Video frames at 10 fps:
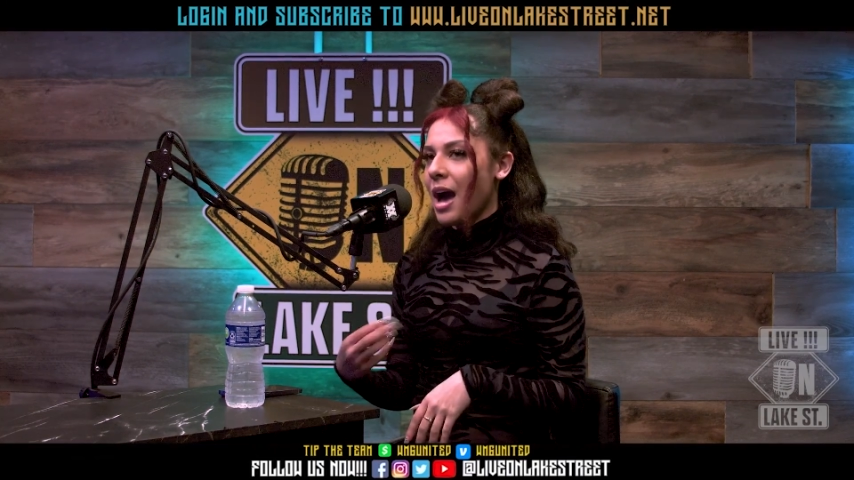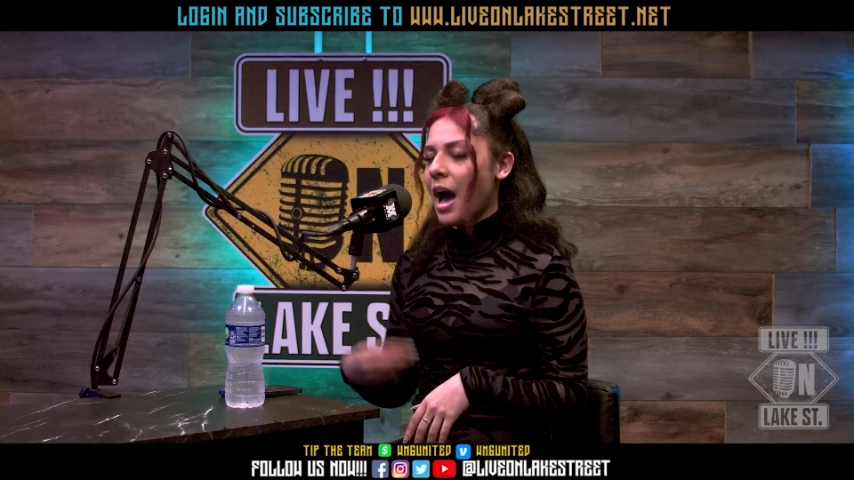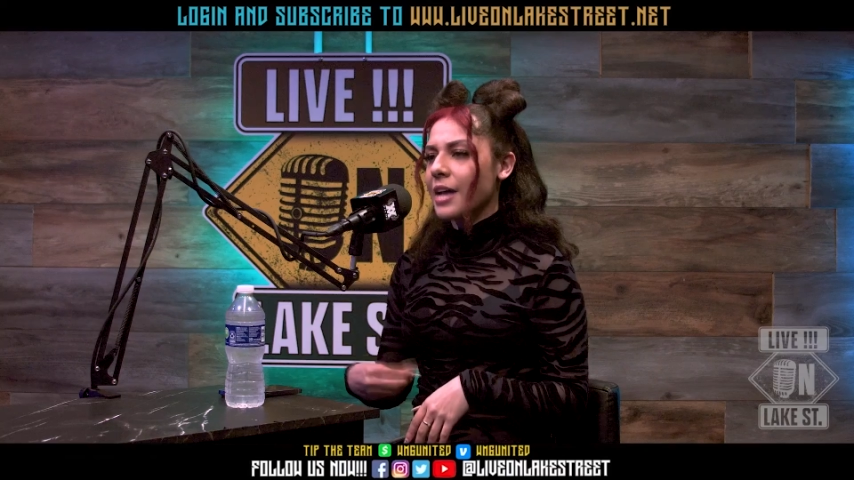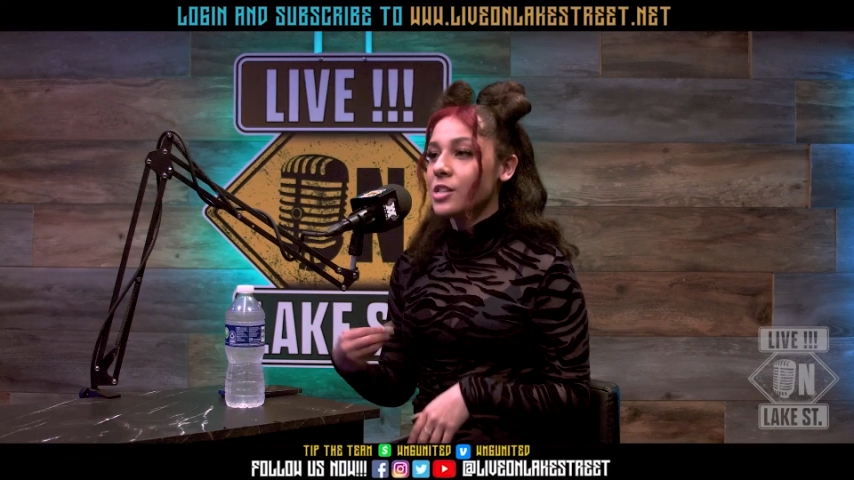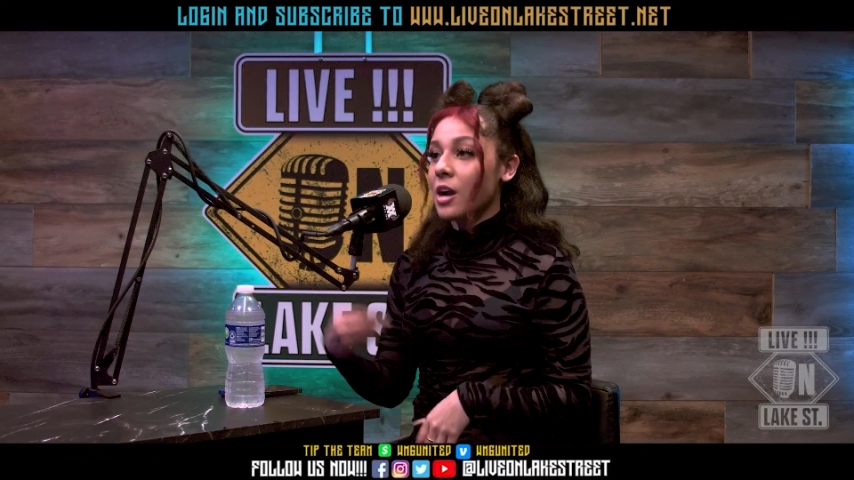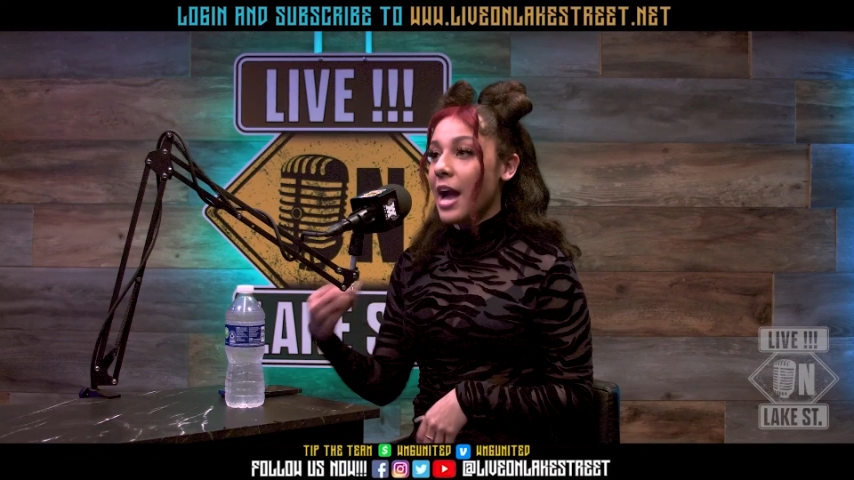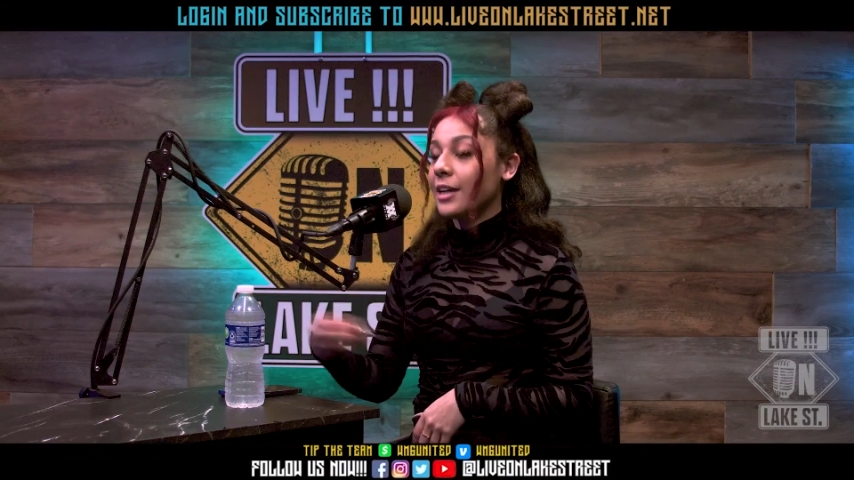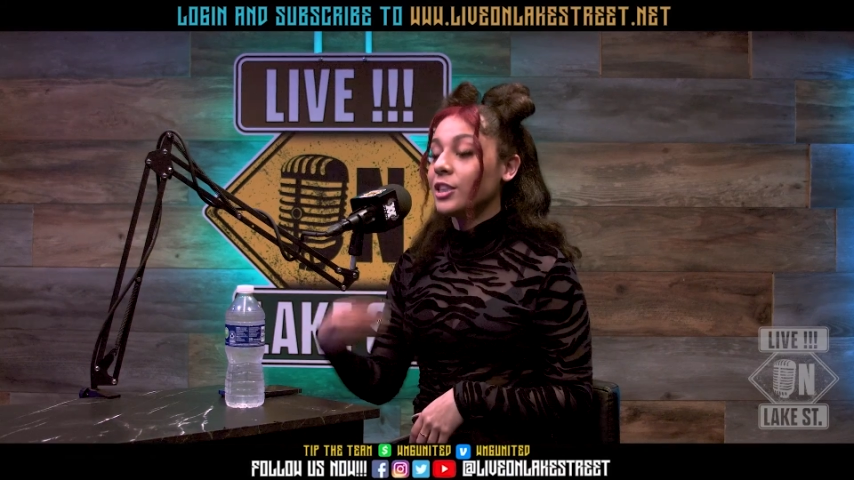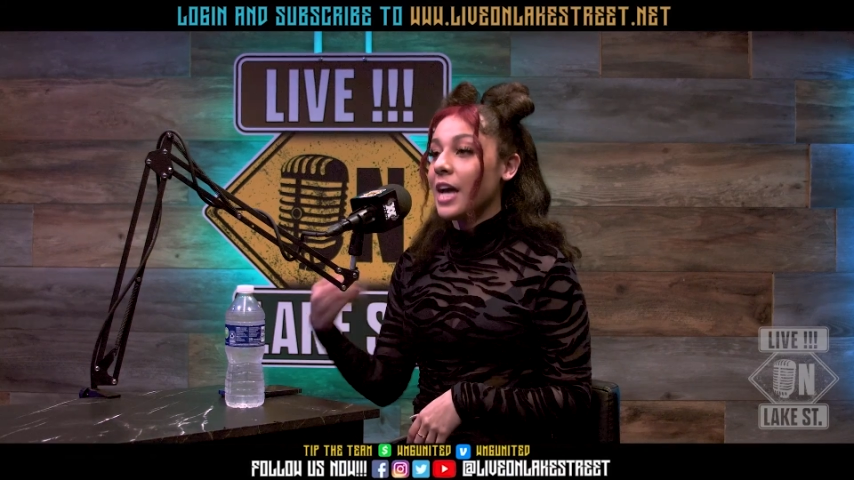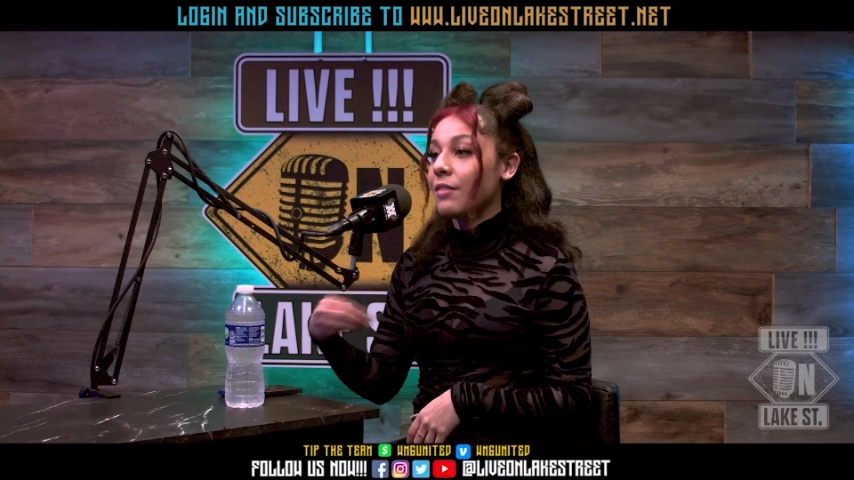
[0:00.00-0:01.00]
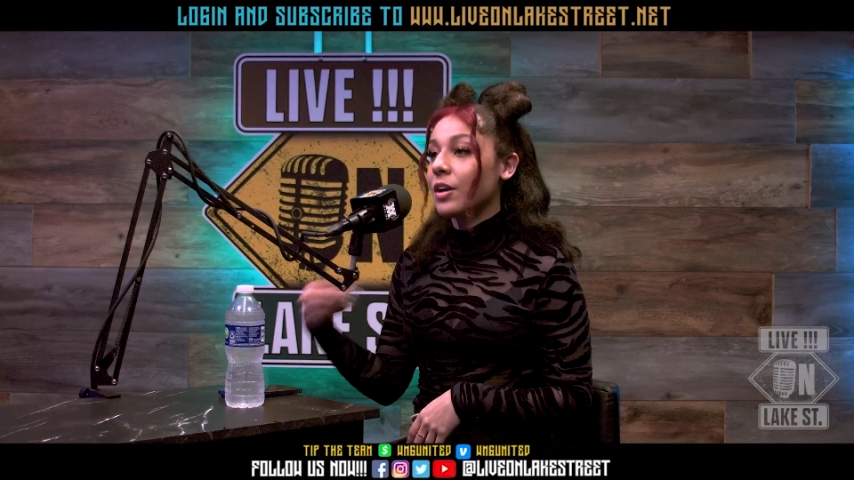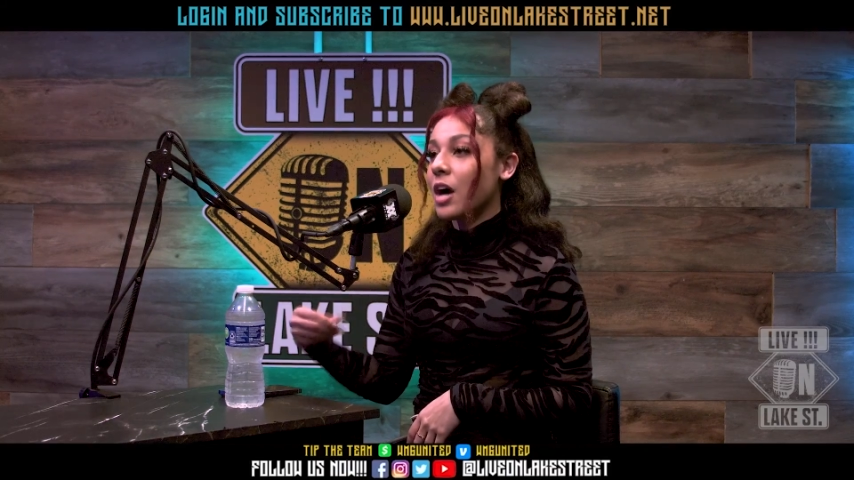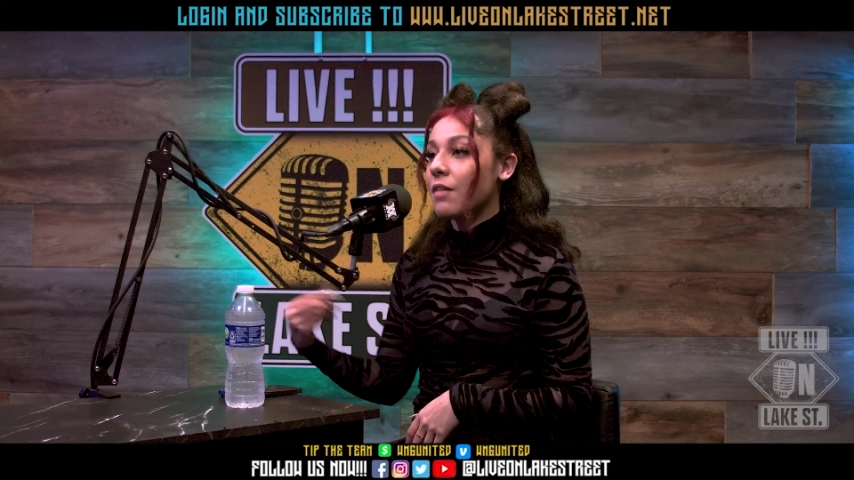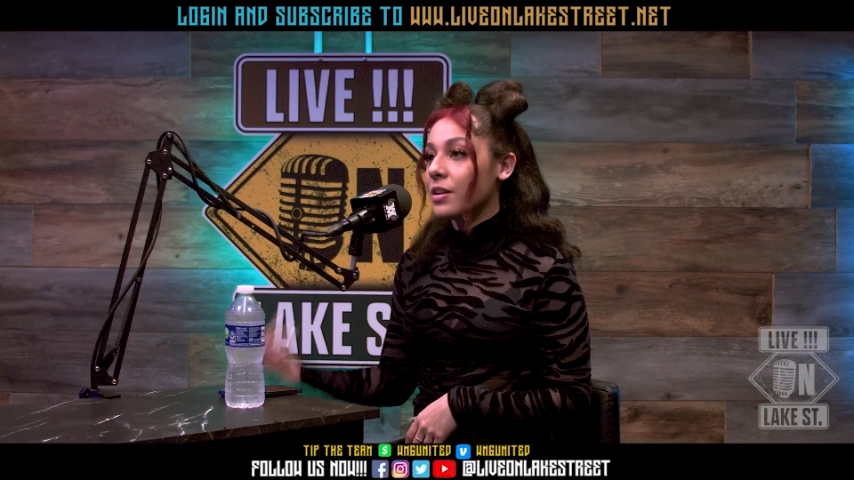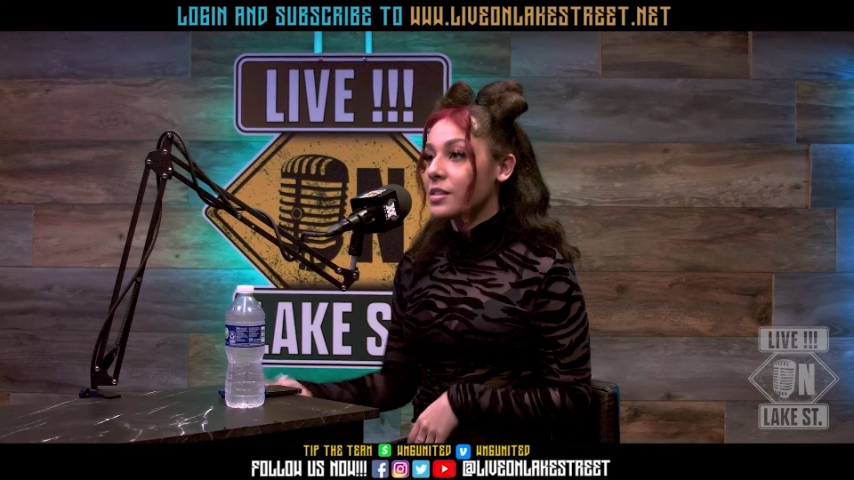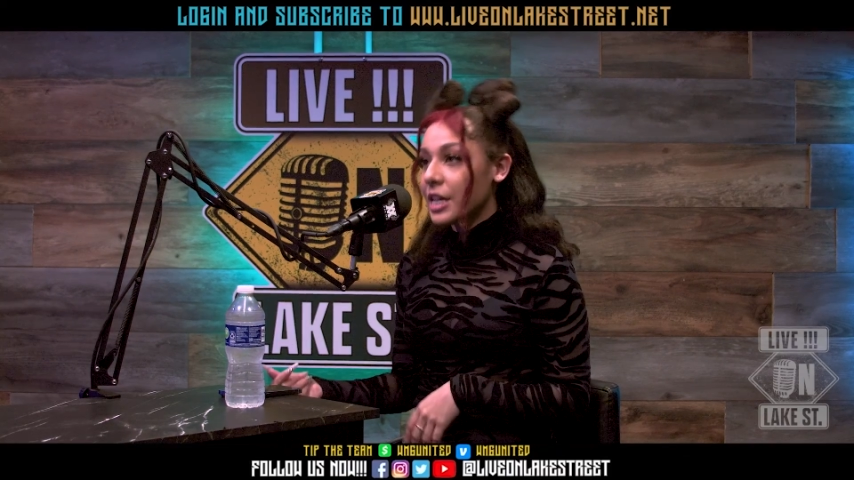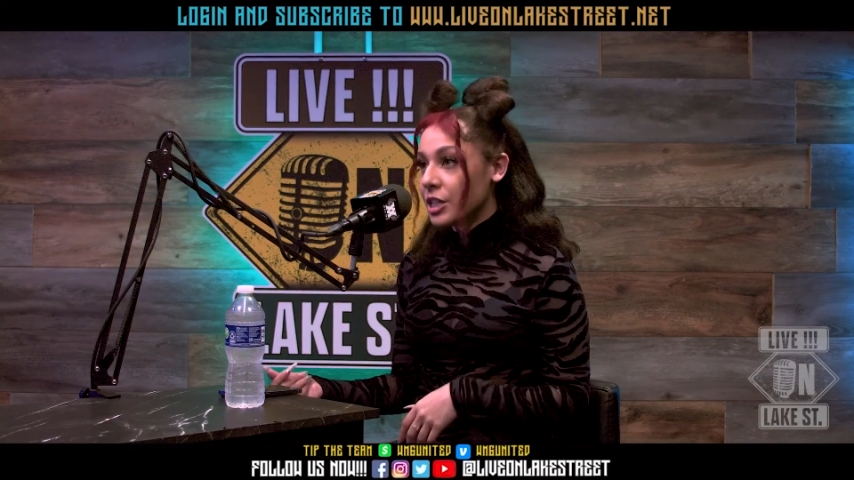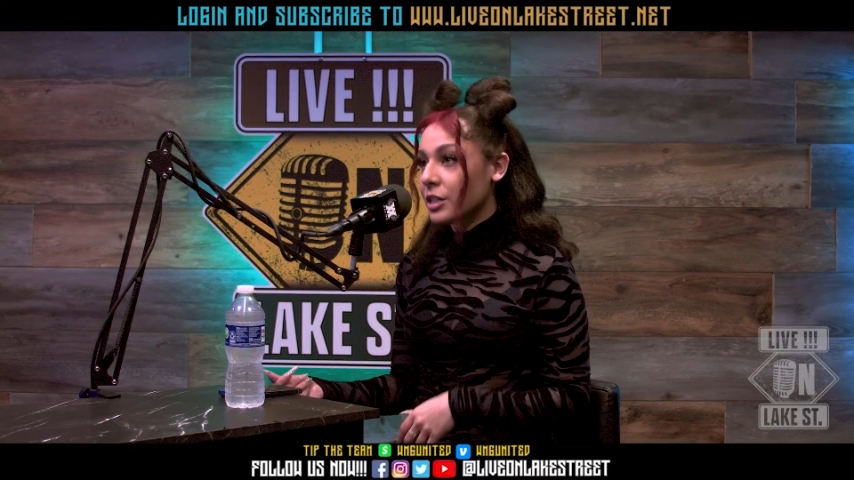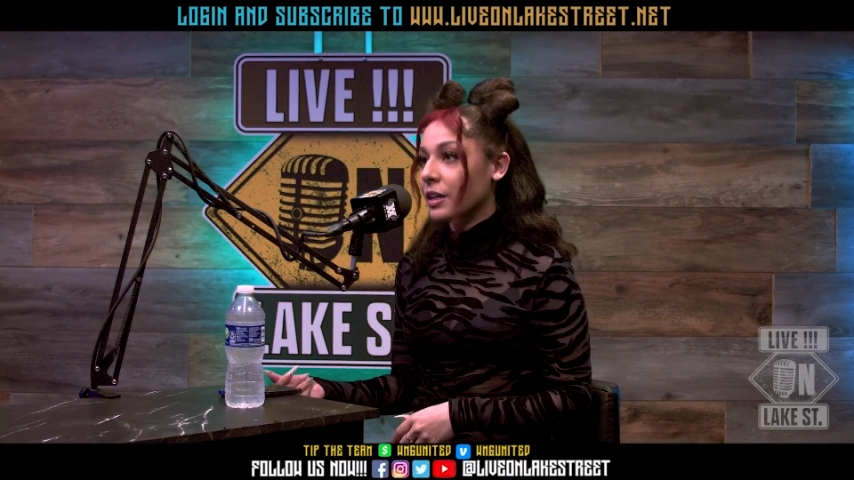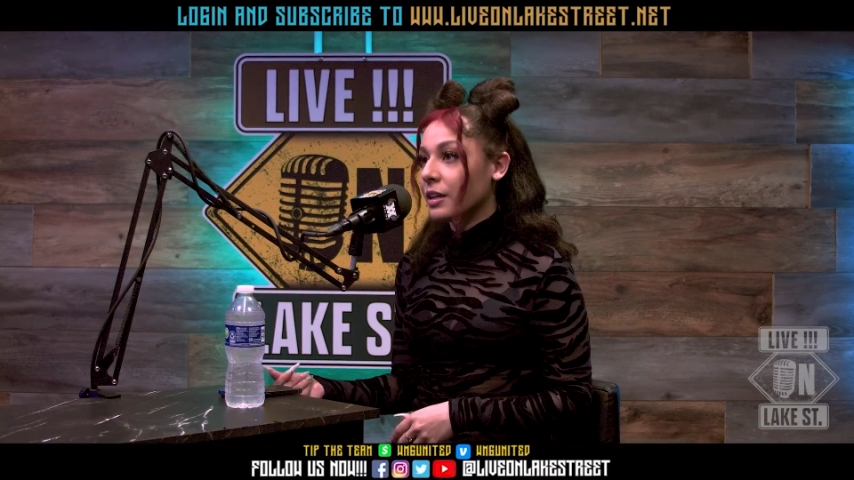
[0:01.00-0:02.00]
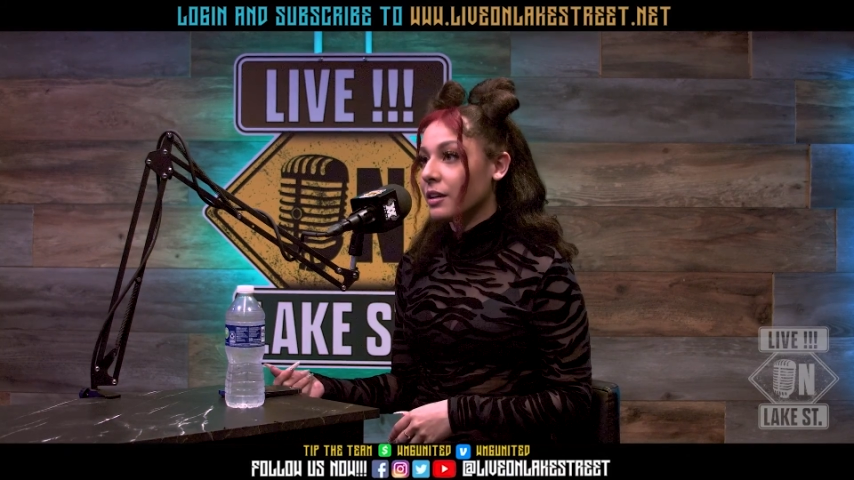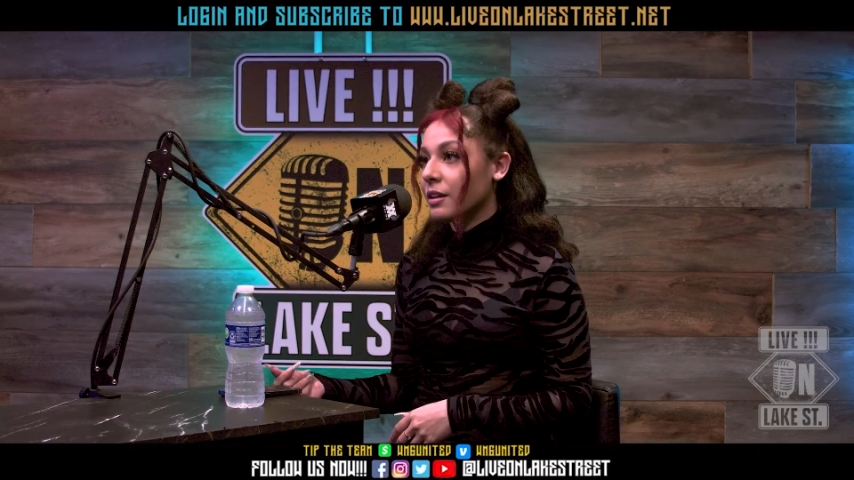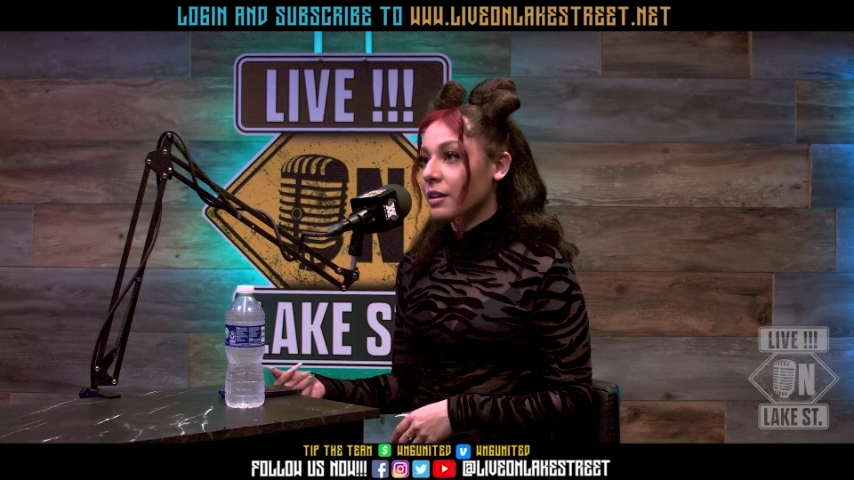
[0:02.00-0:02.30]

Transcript: I start actually having a conversation